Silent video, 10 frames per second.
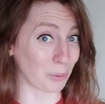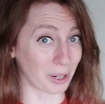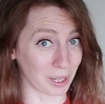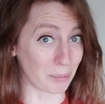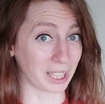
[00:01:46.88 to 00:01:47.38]
know
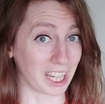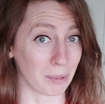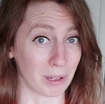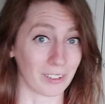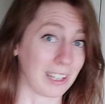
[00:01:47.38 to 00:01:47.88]
why I'm picking
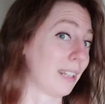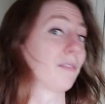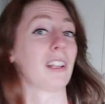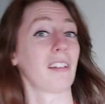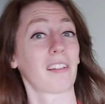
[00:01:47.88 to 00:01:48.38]
up my
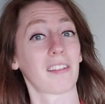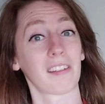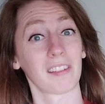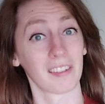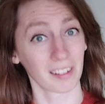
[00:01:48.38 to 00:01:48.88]
violin for this because
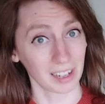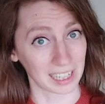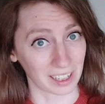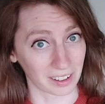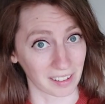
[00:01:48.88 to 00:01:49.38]
it's
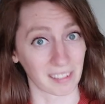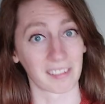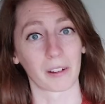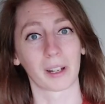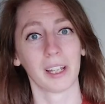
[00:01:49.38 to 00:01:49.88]
entirely
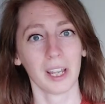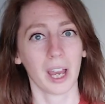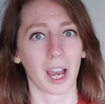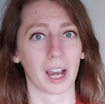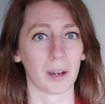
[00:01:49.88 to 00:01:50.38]
unnecessary,
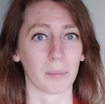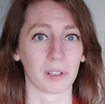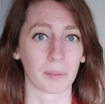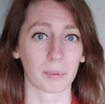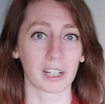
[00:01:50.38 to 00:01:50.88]

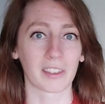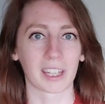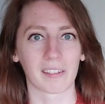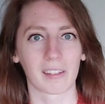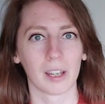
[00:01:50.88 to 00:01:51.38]
but the
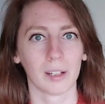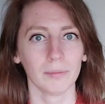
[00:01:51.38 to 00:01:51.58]
breathing is.